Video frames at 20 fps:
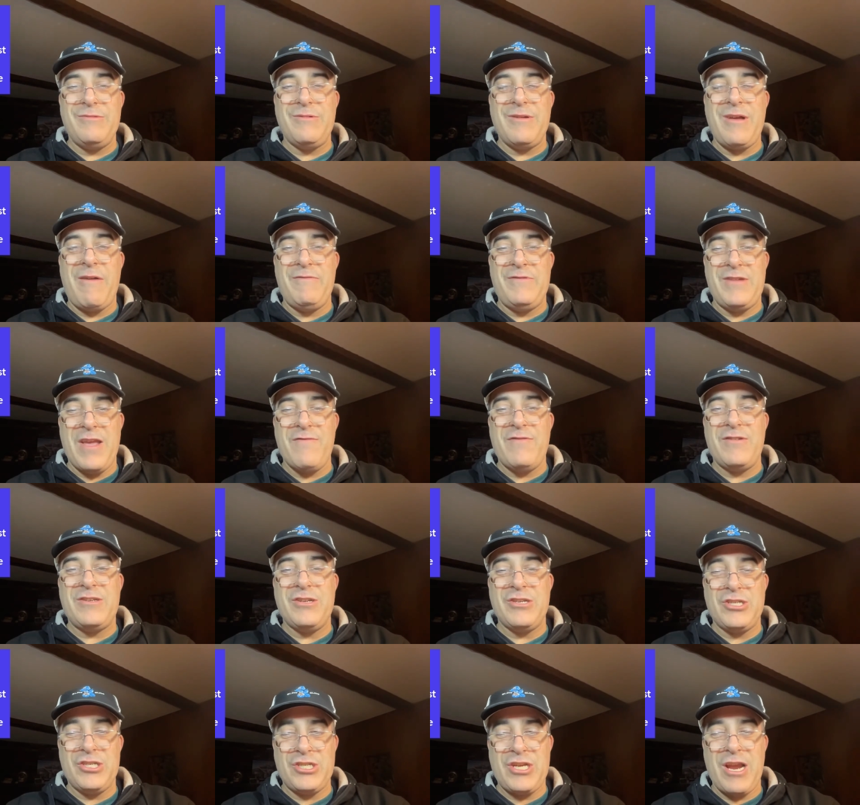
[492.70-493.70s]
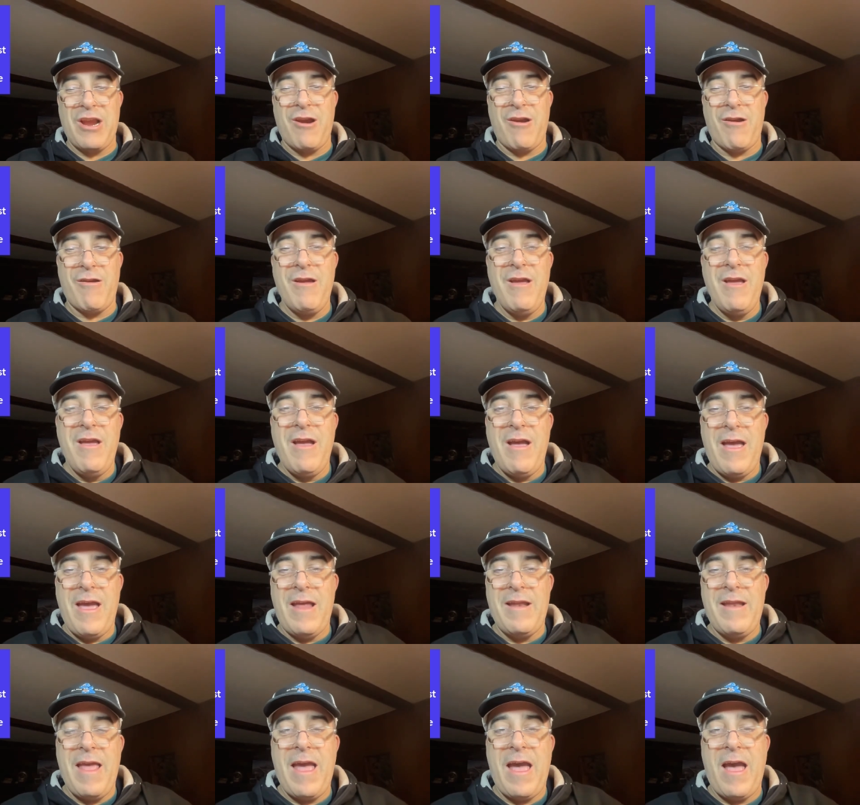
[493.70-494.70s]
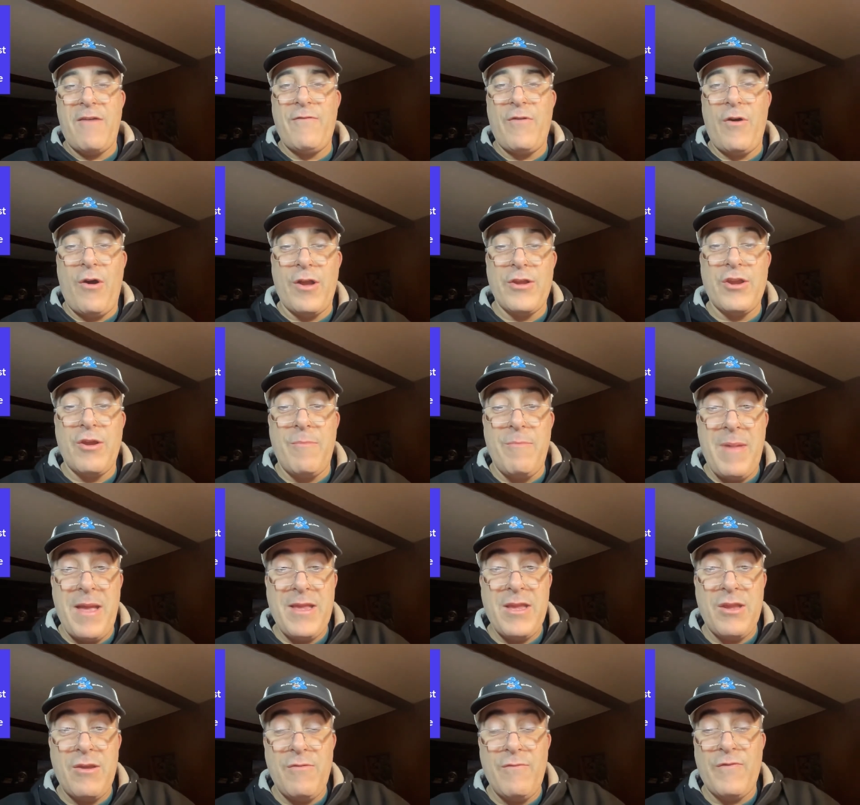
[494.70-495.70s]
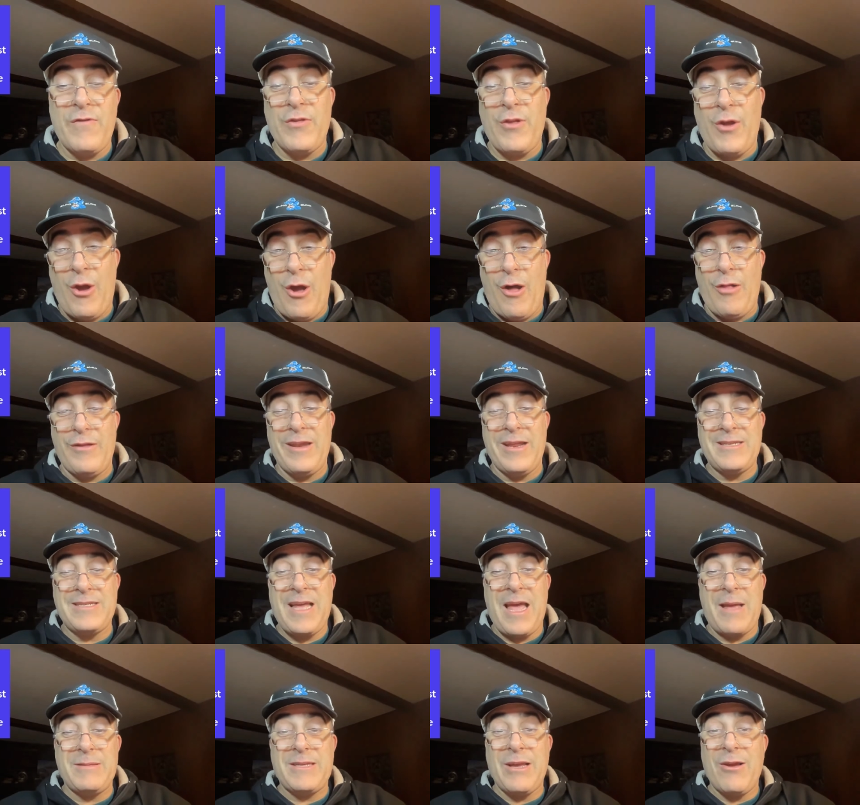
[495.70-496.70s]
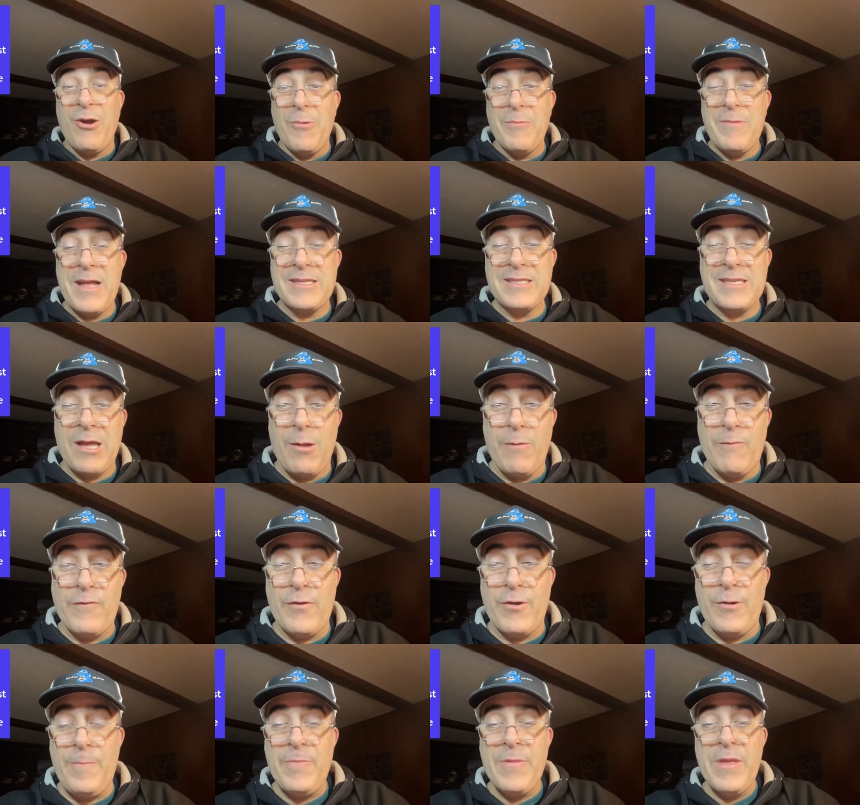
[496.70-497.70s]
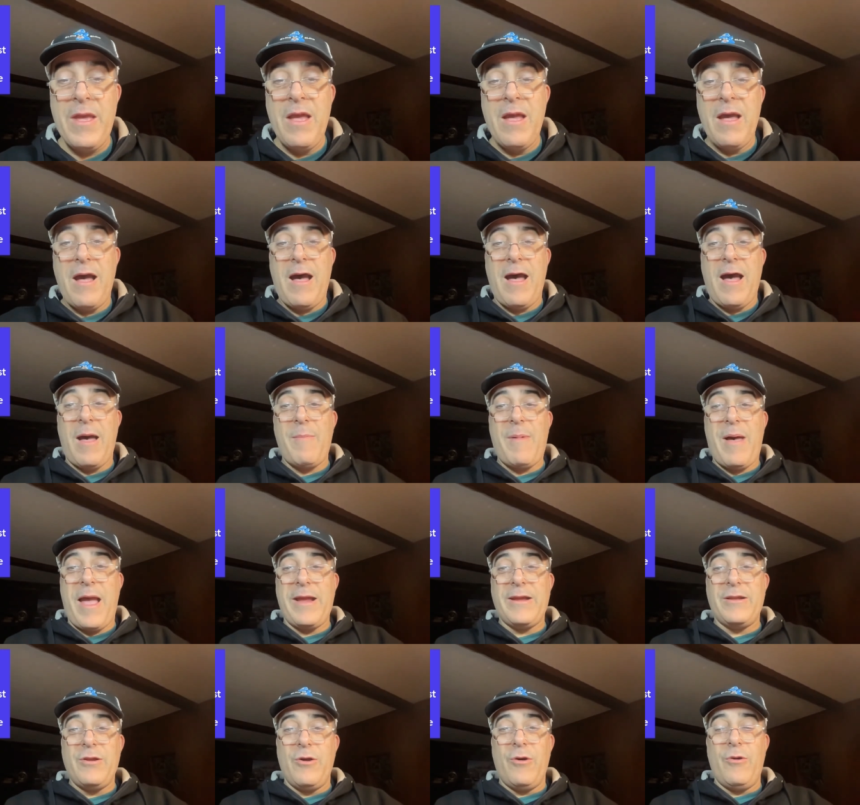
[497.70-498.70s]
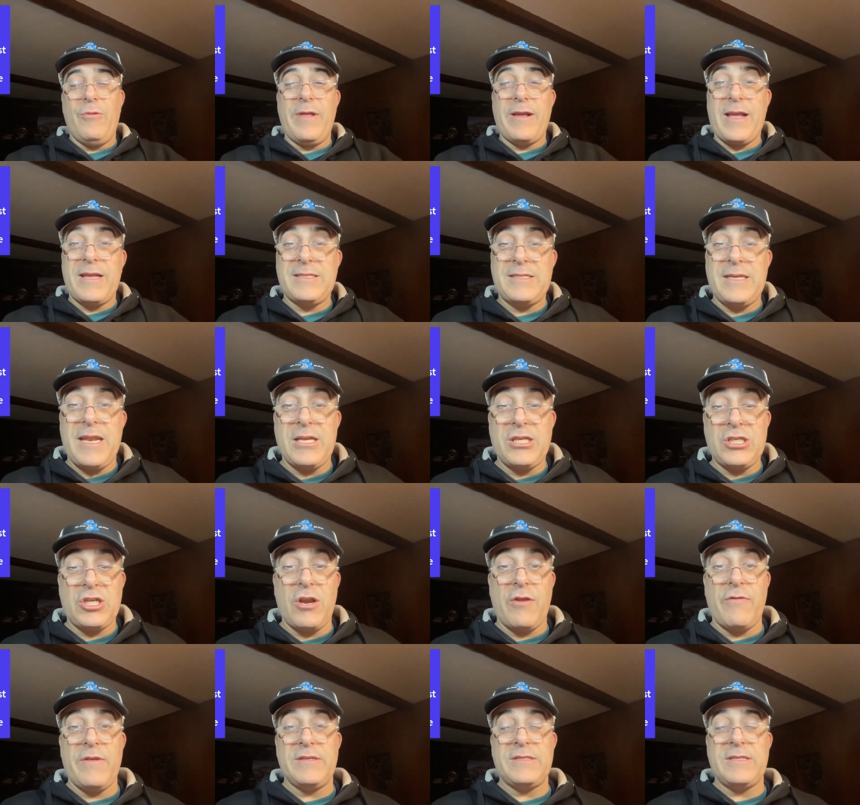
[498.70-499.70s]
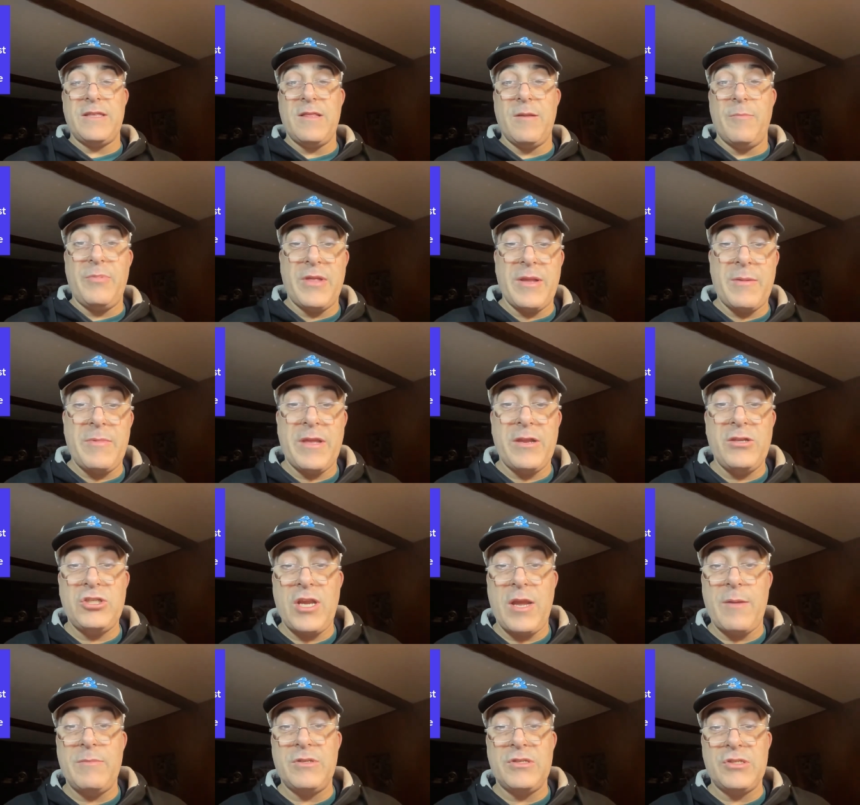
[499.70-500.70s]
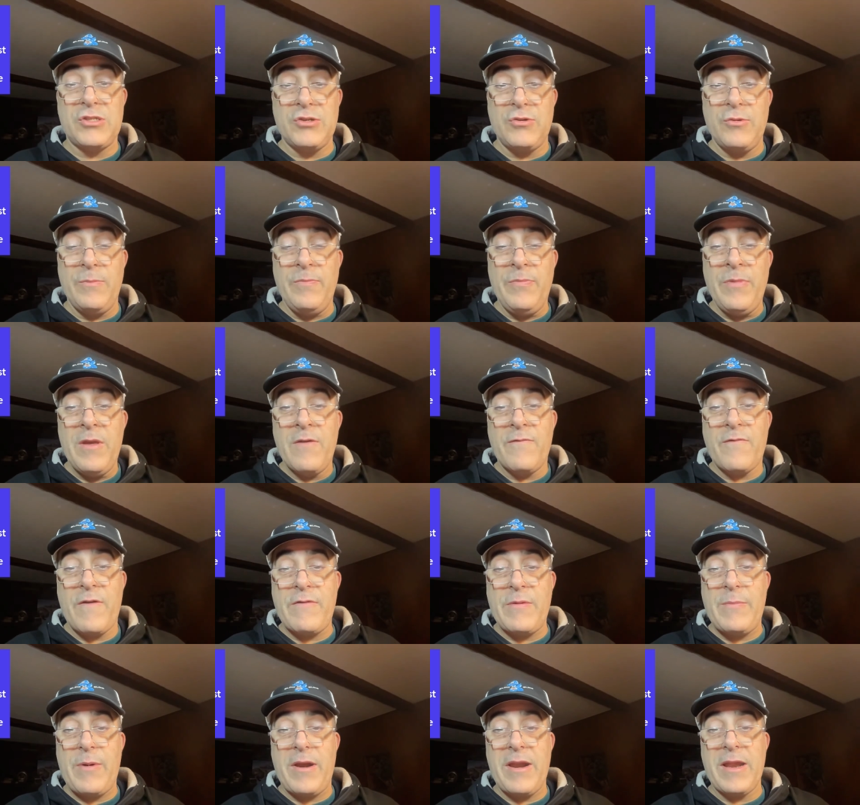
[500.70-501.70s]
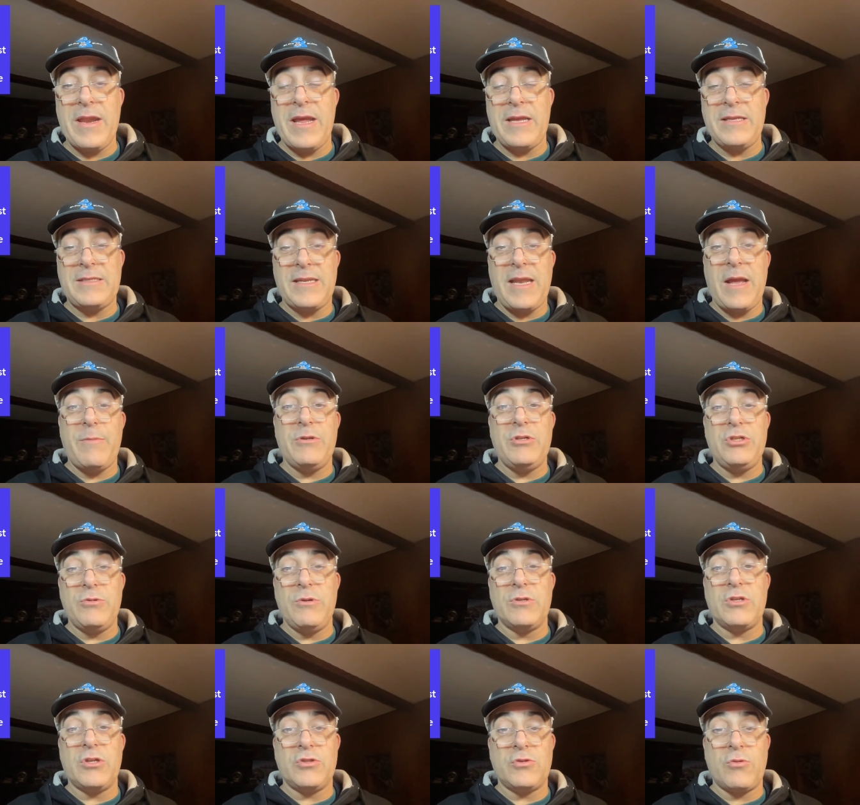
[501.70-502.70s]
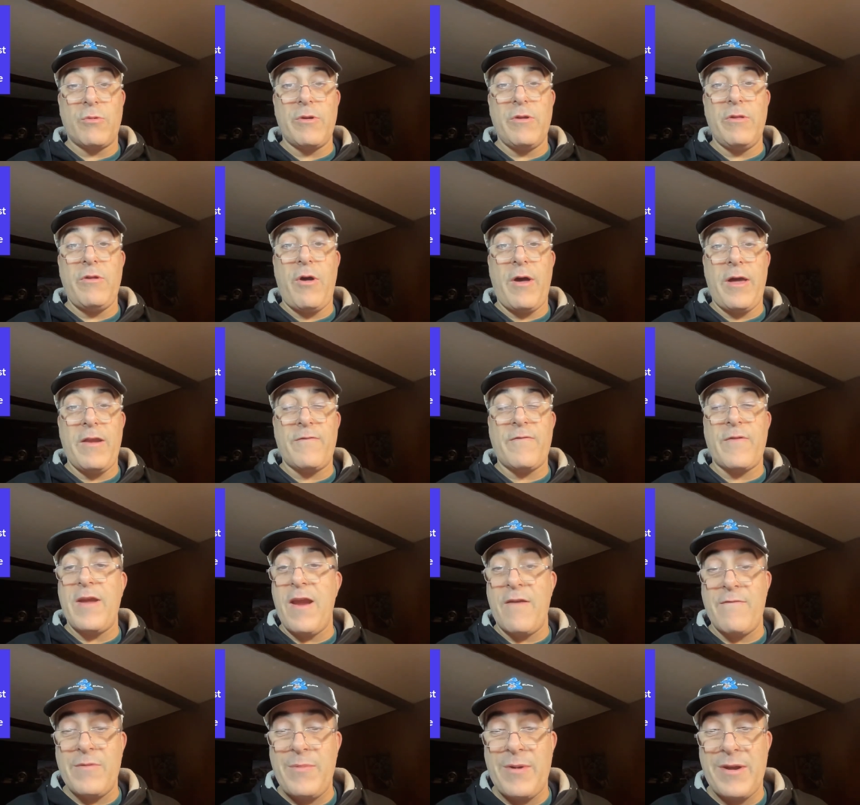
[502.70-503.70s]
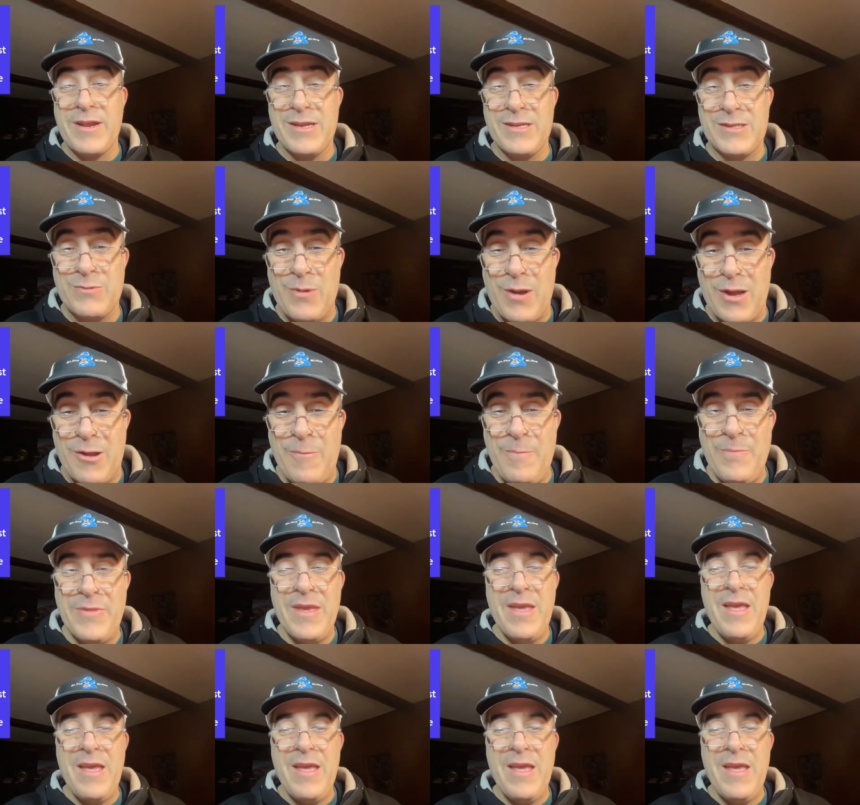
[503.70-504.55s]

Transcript: of David to share and have on your menu for the holiday times. I hope that's helpful. I know, like I said, I shared this in the Bling Bling Jam Zoom for everybody, and I said I would do a tutorial on it for everybody as well.